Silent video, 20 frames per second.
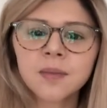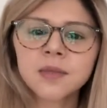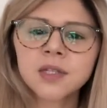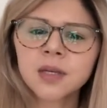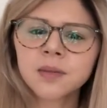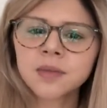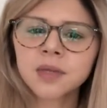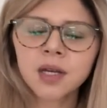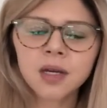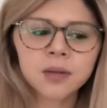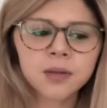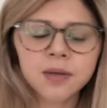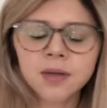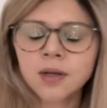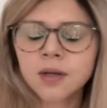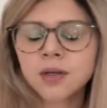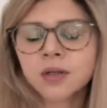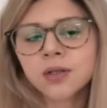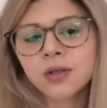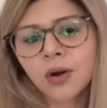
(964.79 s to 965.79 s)
Sometimes we
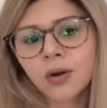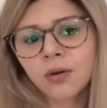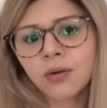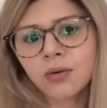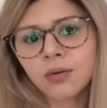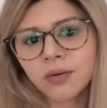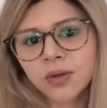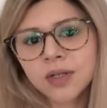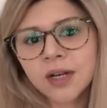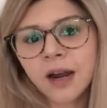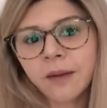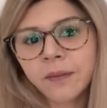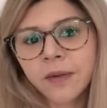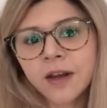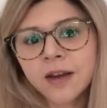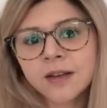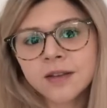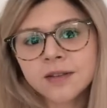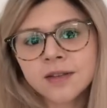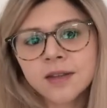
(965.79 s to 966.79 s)
don't stock all the
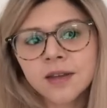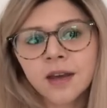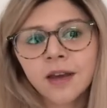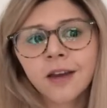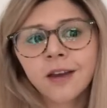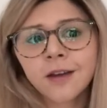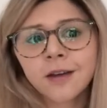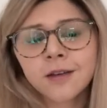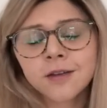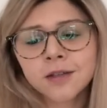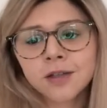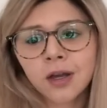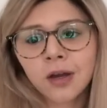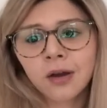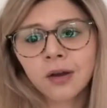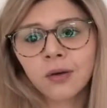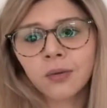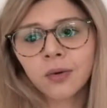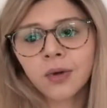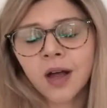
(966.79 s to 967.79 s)
tablets,
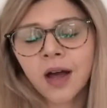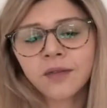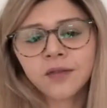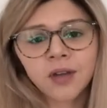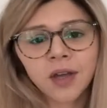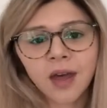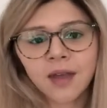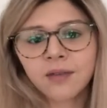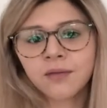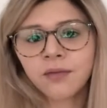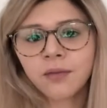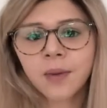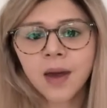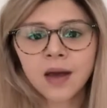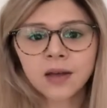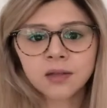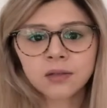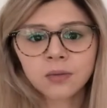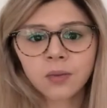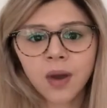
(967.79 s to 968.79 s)
so we'll have to get them from
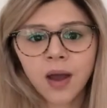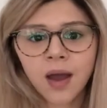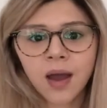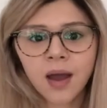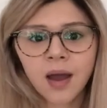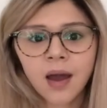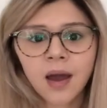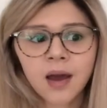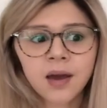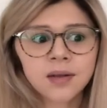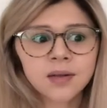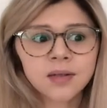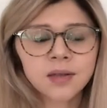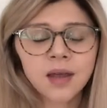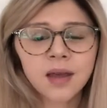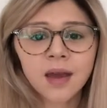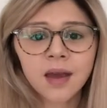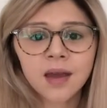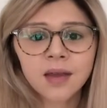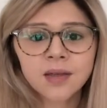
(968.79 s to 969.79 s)
elsewhere, and
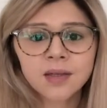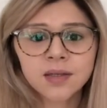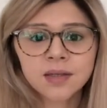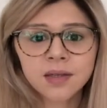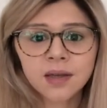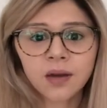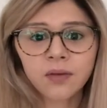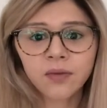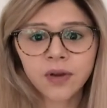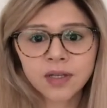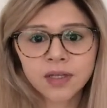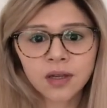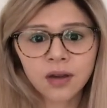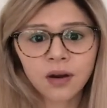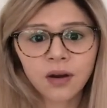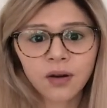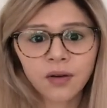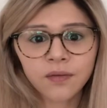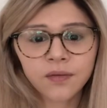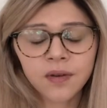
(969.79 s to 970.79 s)
there is a risk
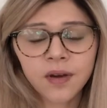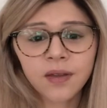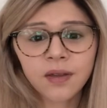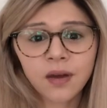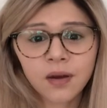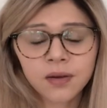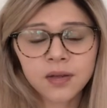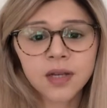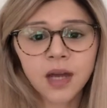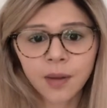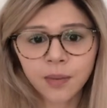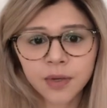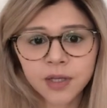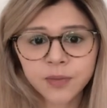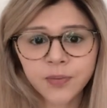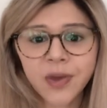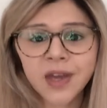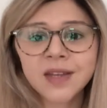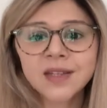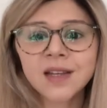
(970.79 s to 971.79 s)
of those tablets
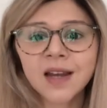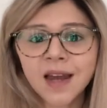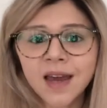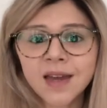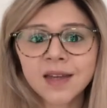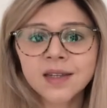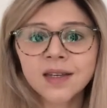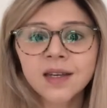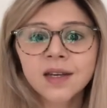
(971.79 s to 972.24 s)
being delayed